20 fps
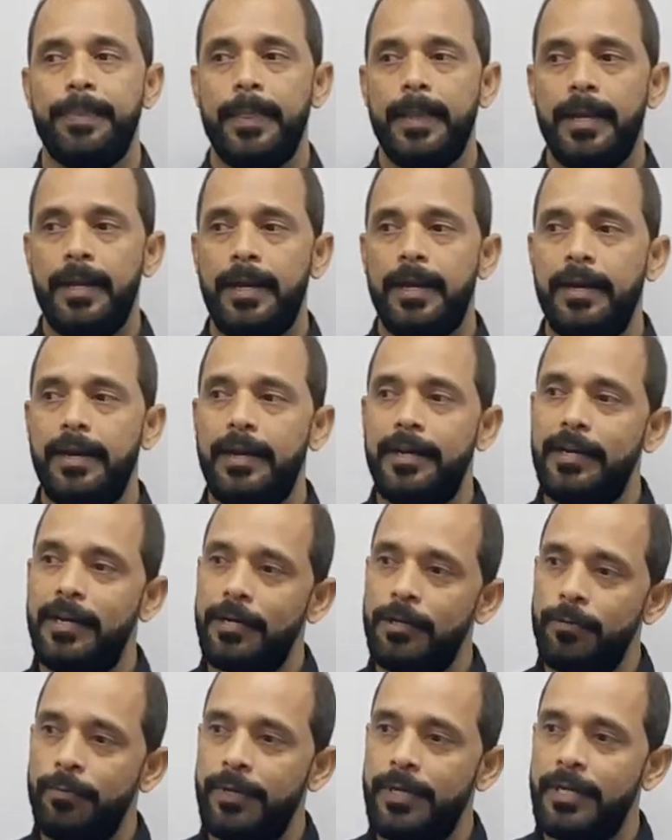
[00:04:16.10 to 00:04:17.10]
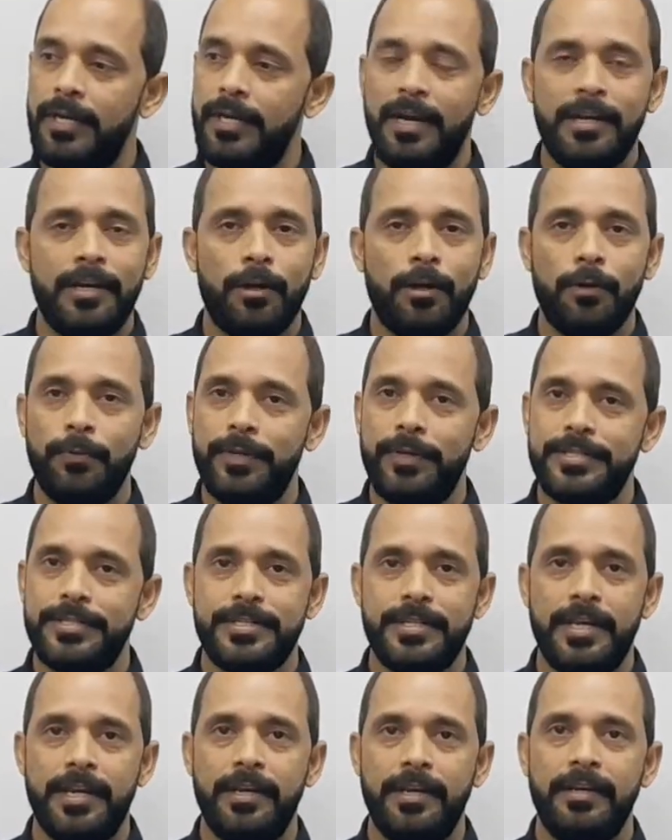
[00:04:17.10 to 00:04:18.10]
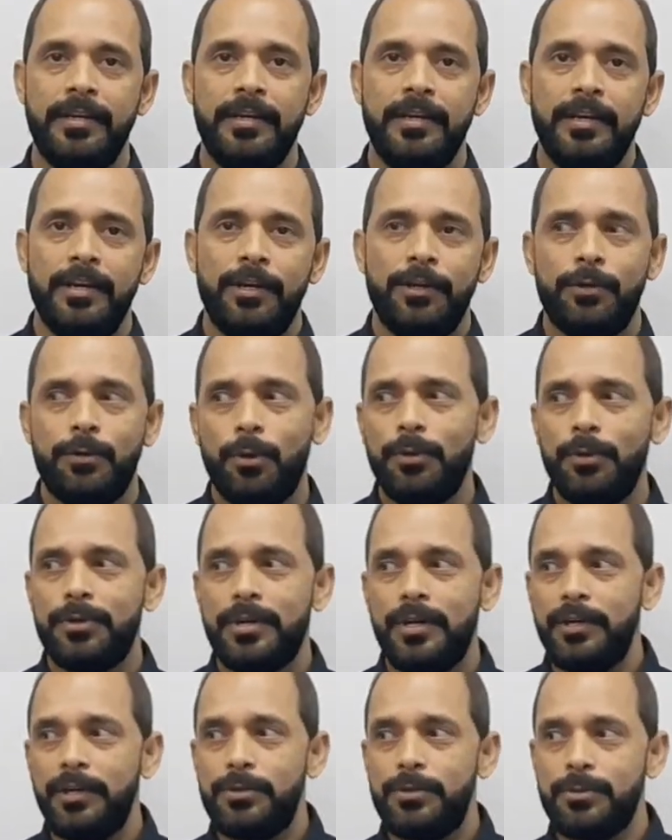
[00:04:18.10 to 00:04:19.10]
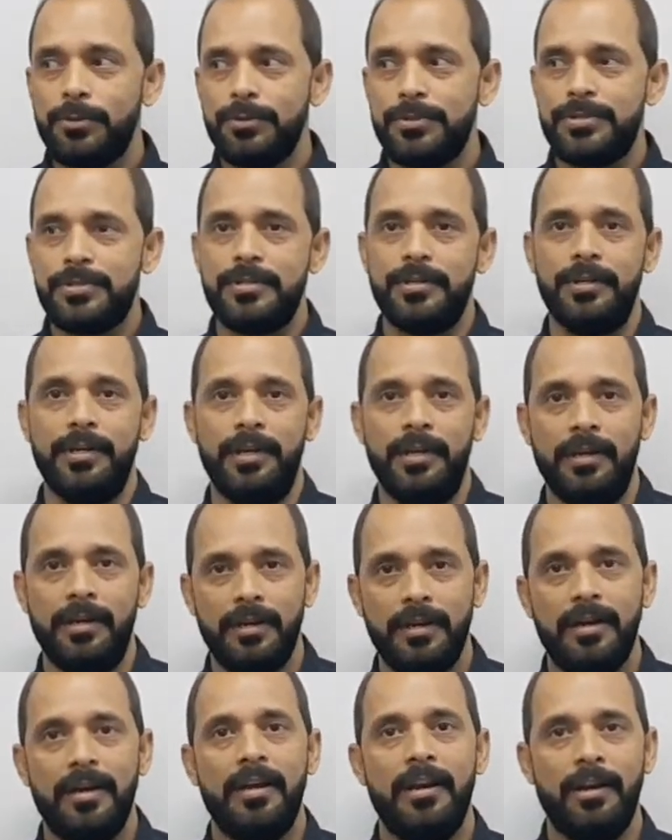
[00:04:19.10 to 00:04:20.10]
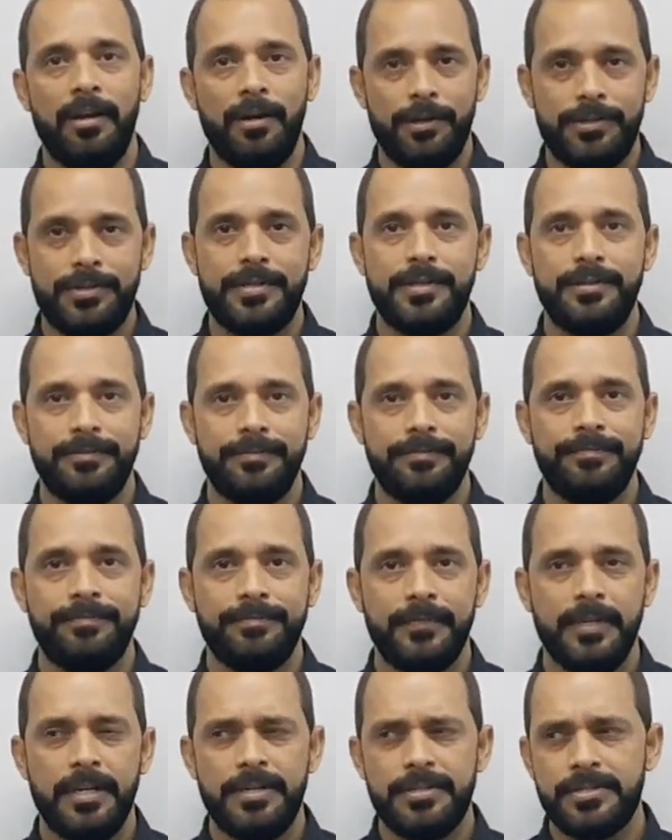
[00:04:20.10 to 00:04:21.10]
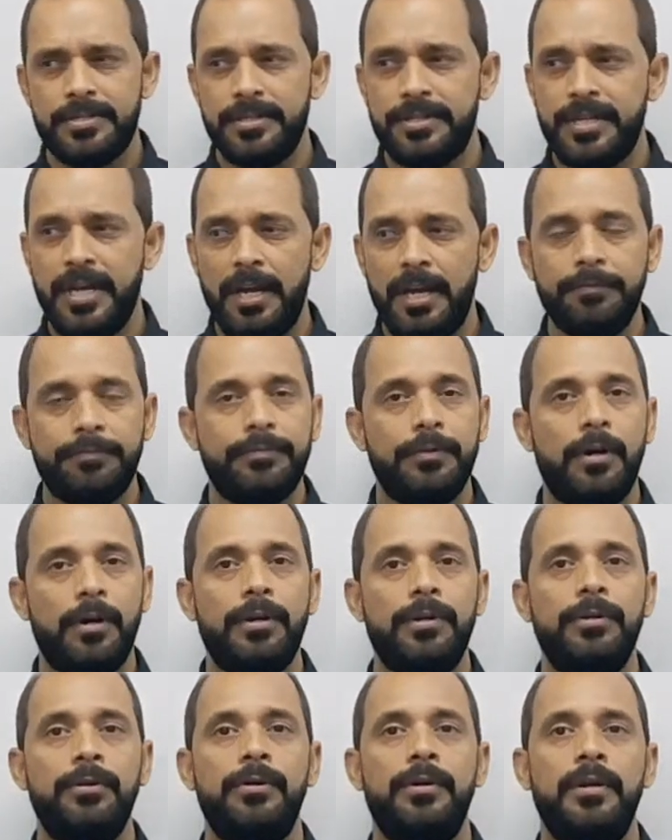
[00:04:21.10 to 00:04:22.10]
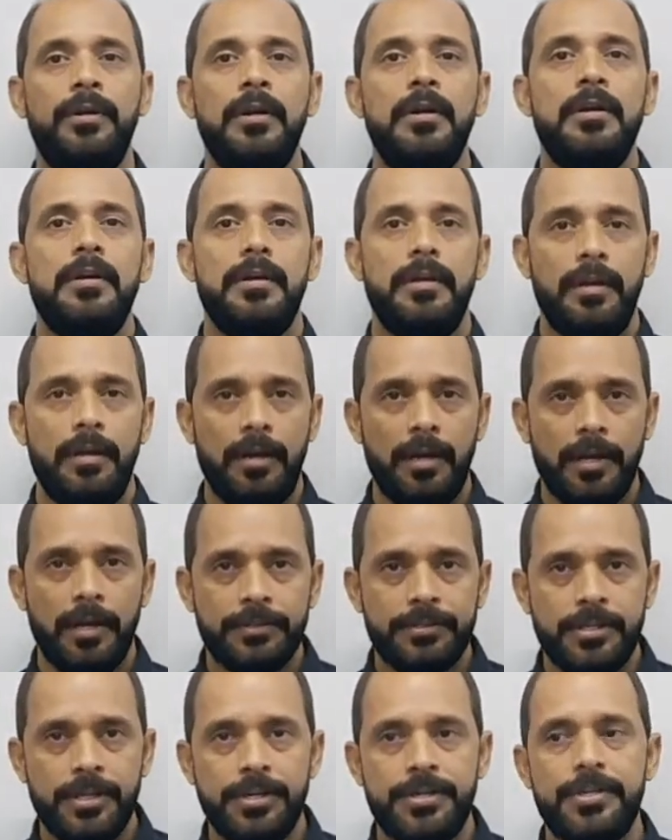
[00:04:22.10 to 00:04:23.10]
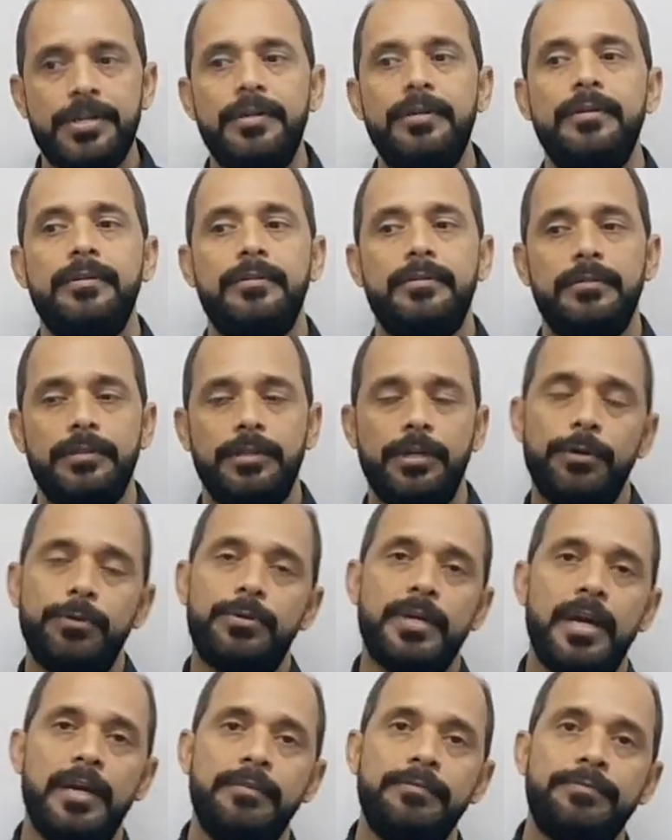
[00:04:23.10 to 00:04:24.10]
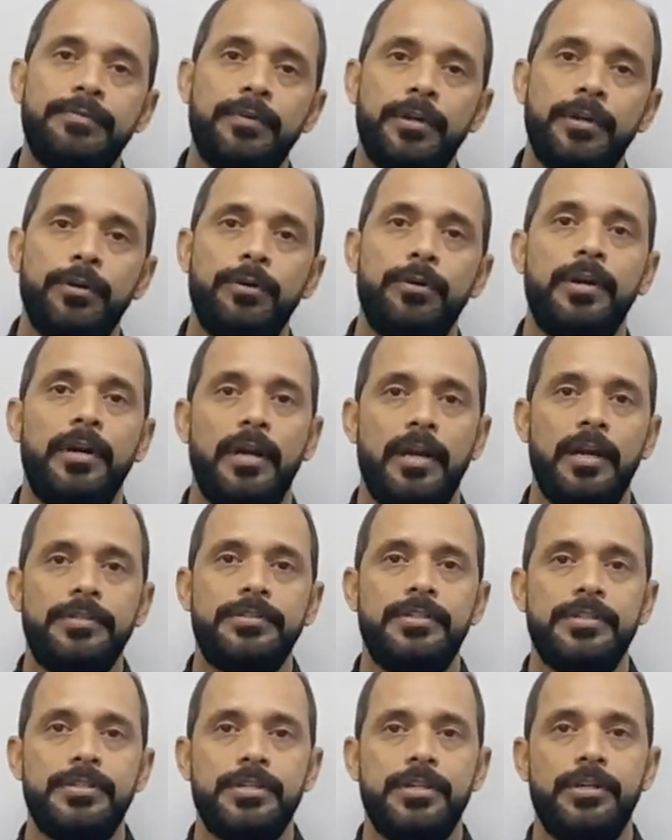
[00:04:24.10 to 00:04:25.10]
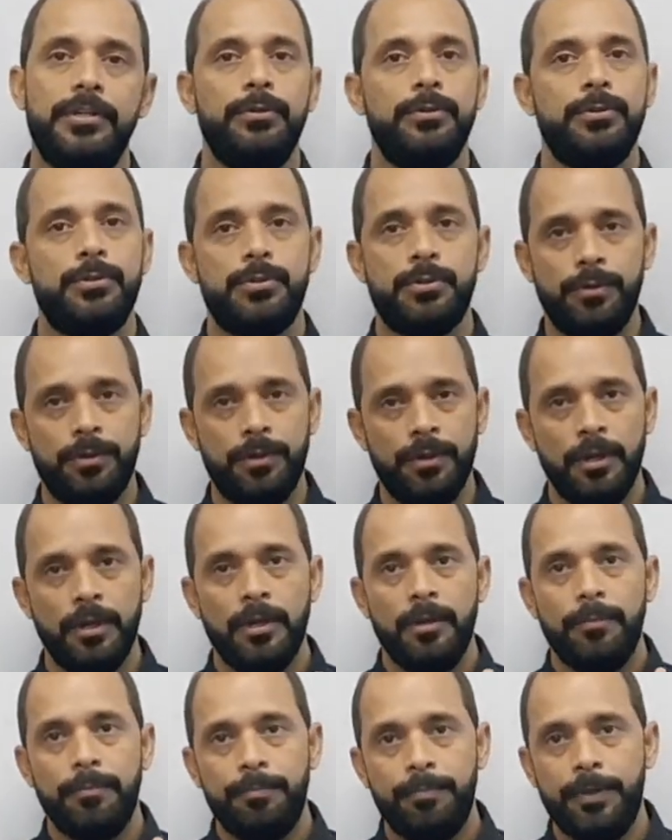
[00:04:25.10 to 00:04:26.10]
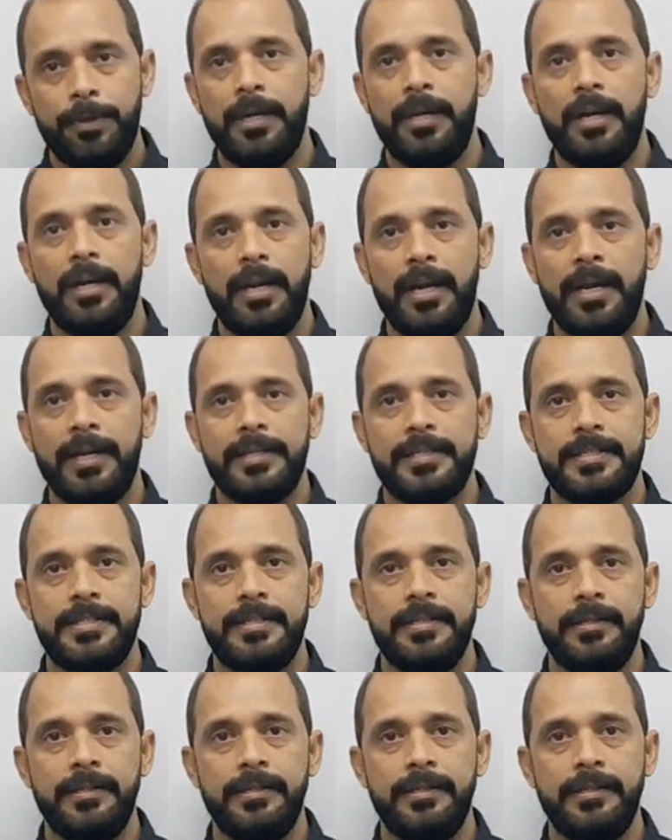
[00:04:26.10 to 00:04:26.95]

And I always say, don't read to study a lot. It's a time for your relaxation. Give time for your relaxation. You should be relaxed